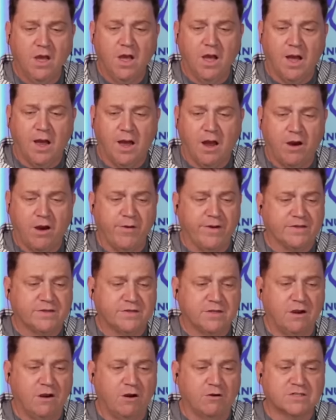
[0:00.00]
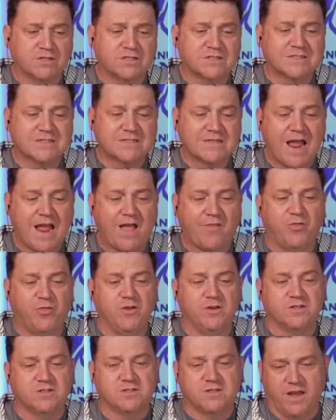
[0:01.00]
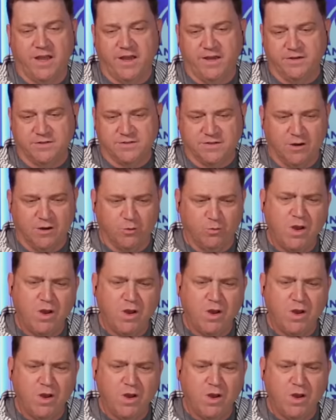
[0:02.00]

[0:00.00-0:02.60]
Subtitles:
All right, our stat that stands out.